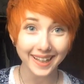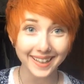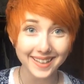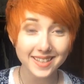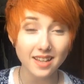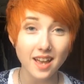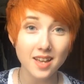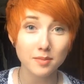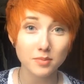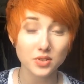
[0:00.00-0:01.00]
Hi
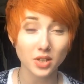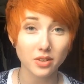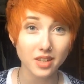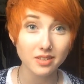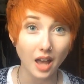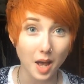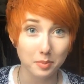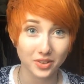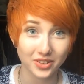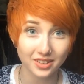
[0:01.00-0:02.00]
guys, so this
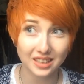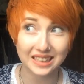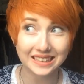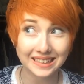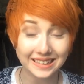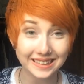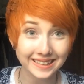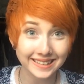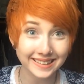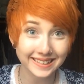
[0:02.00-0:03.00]
happened.
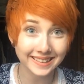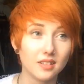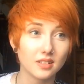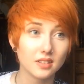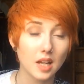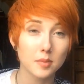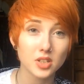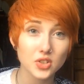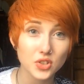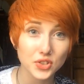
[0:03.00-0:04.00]
I'm
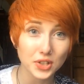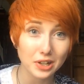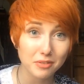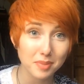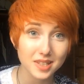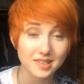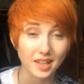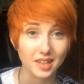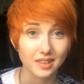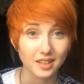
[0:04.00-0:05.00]
gonna just start off by
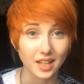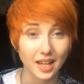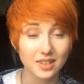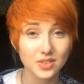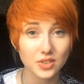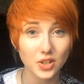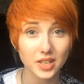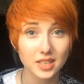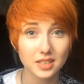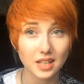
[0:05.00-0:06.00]
saying that I
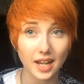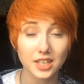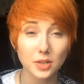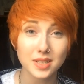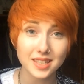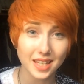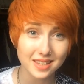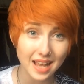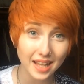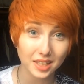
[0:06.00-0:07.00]
did that
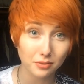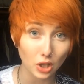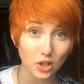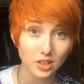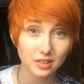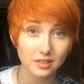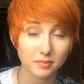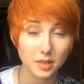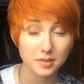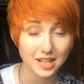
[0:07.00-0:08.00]
tiny vlog
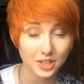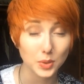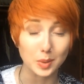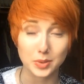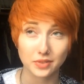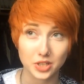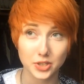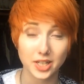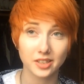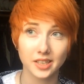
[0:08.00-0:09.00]
telling you I was a
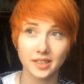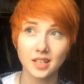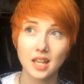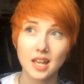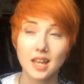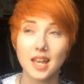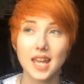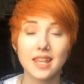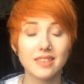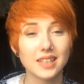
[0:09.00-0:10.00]
vegetarian.
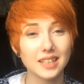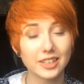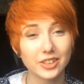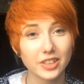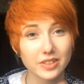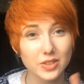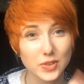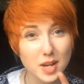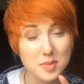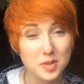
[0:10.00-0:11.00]
In the little
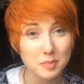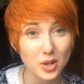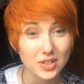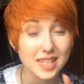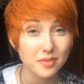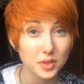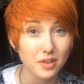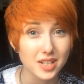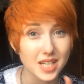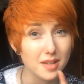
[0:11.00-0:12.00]
description box, if you
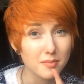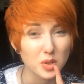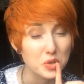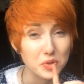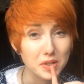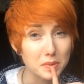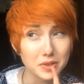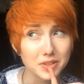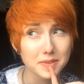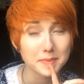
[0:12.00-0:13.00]
read it, I'm not sure anyone
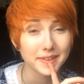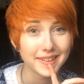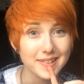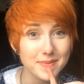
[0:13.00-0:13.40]
does, but